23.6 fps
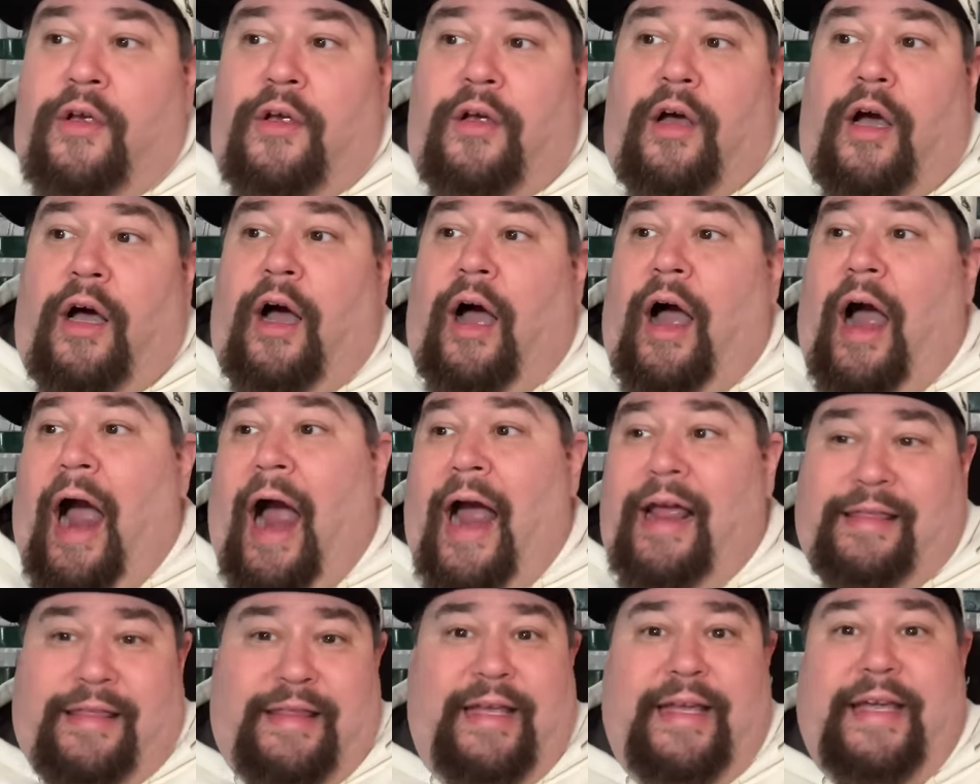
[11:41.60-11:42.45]
uh, I
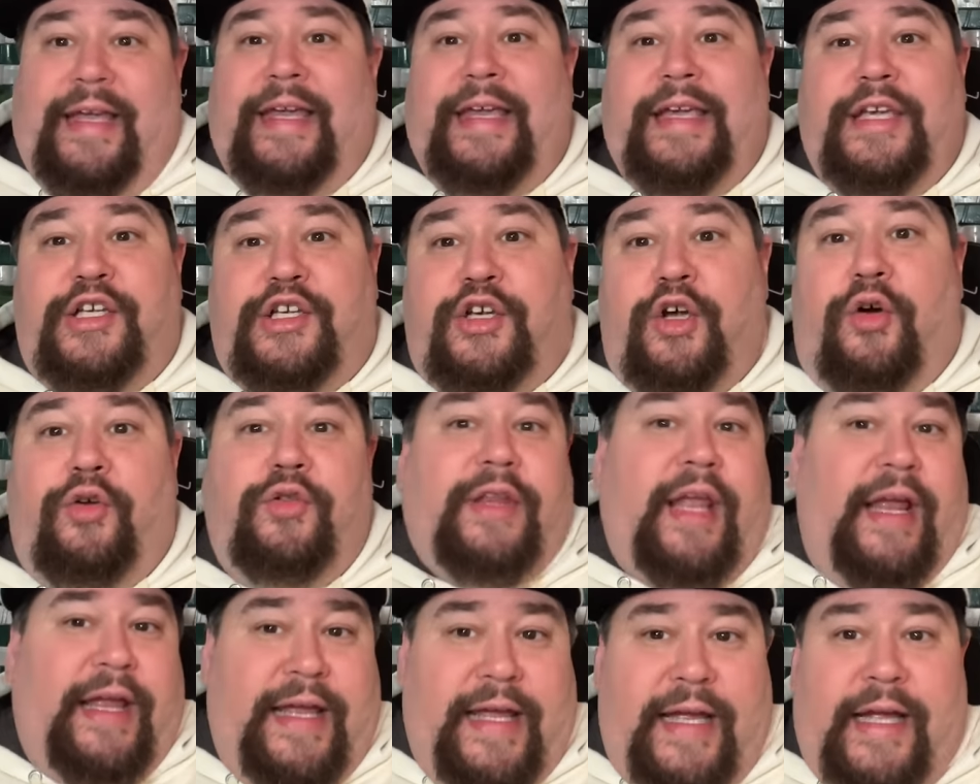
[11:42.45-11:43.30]
think he showed
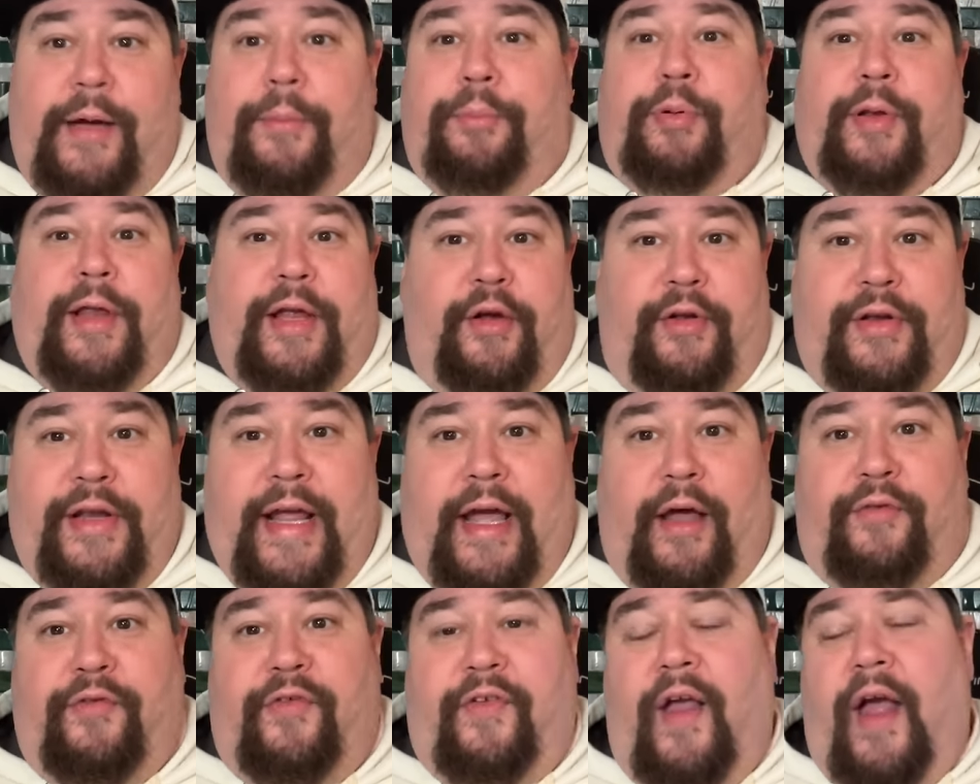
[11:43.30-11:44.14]
that he could play on the
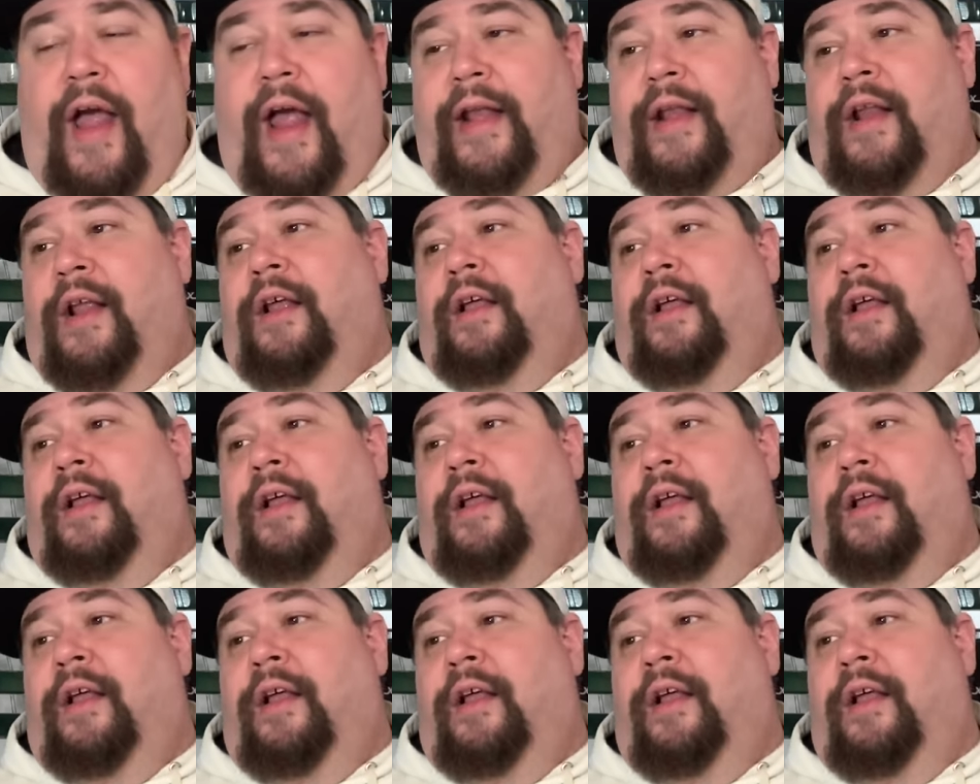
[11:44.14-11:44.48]
outside.